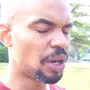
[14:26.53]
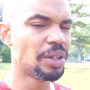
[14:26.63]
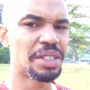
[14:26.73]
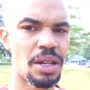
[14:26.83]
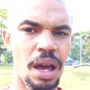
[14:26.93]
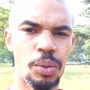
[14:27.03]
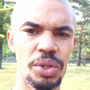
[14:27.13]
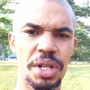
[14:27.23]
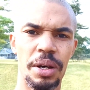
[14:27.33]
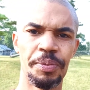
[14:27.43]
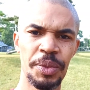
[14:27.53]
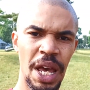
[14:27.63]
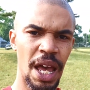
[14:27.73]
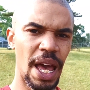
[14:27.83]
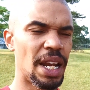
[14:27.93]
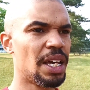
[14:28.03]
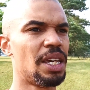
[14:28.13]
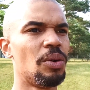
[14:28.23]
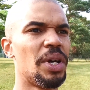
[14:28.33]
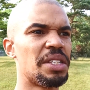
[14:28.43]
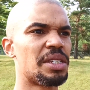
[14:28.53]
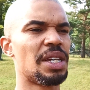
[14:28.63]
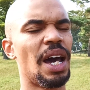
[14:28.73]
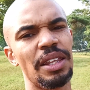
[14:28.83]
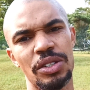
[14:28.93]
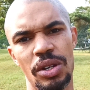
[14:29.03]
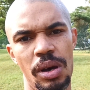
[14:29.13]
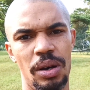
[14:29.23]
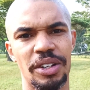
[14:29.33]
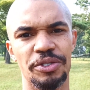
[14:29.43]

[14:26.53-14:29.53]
but only time will tell. And I can't wait to see how this all